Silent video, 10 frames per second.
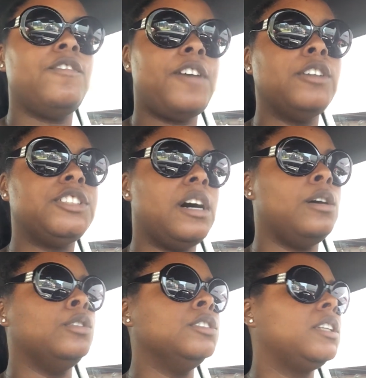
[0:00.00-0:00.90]

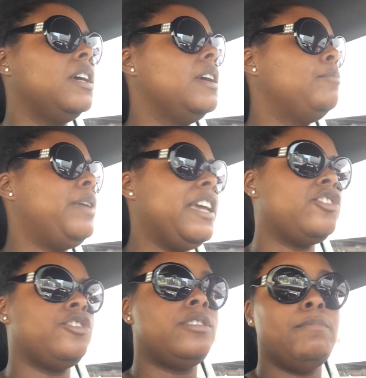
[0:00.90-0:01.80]
photos
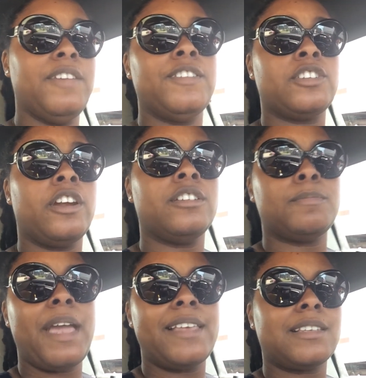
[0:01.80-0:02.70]
pictures to Memphis
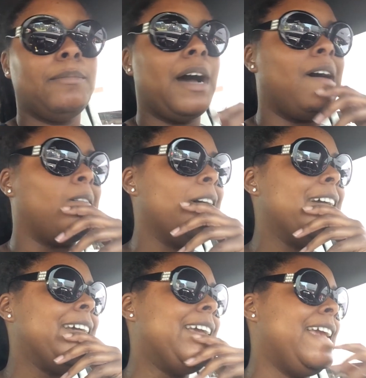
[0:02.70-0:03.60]
girls basketball
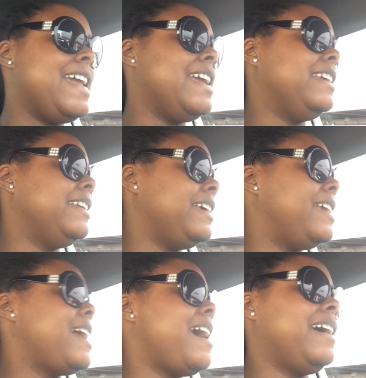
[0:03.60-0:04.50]
and it
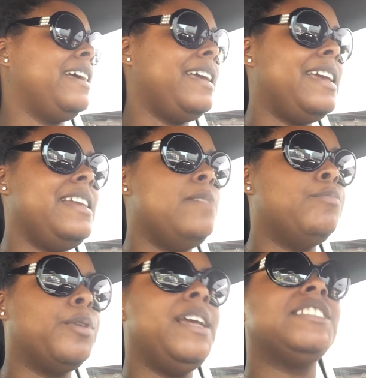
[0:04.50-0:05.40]
and I it,
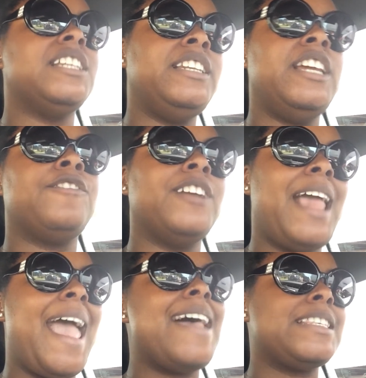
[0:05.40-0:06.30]
it brings a
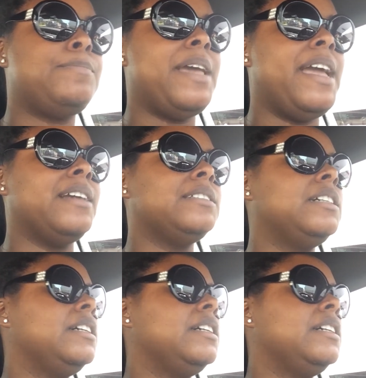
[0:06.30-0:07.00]
different aspect